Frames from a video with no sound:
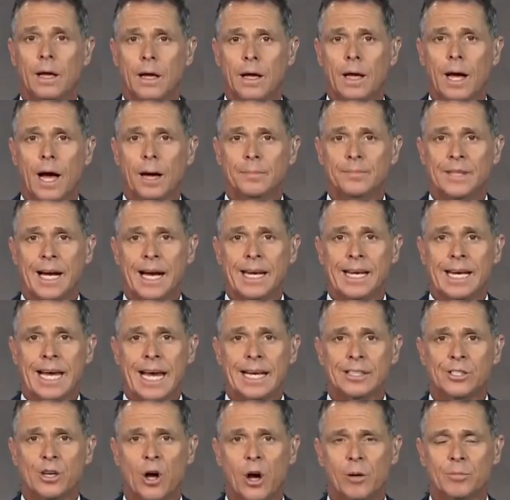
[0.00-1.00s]

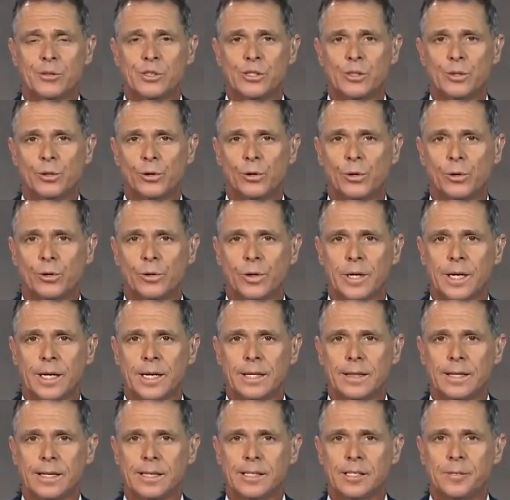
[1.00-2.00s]
Updating our top
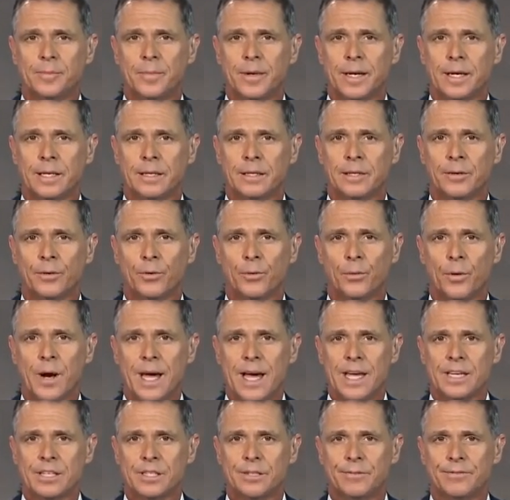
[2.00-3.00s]
story, and there's been an
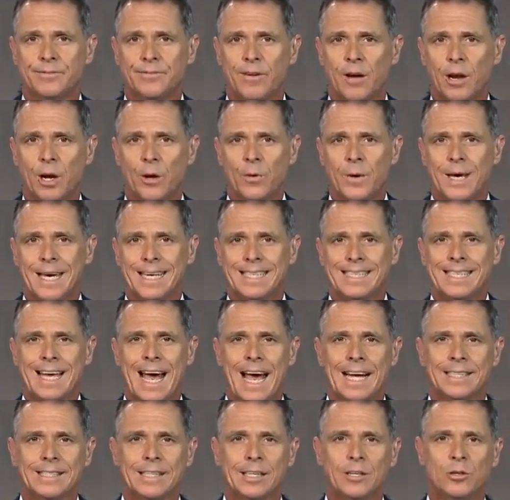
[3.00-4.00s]
arrest following a
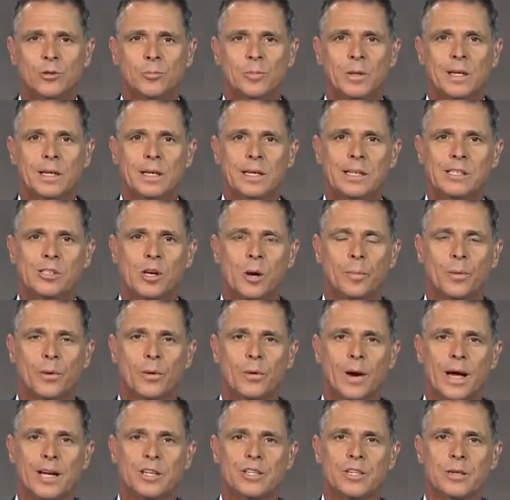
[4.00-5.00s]
tactical police
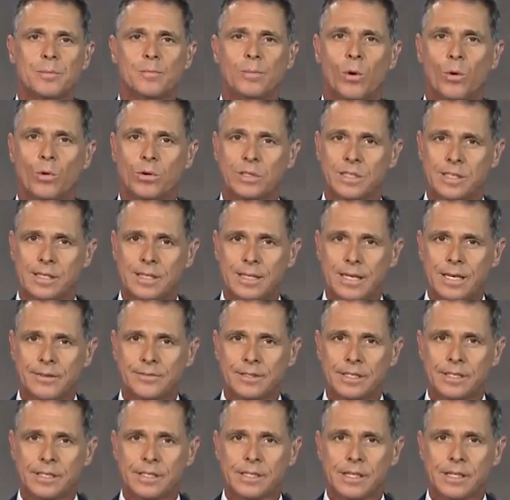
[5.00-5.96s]
operation at Port Stephens.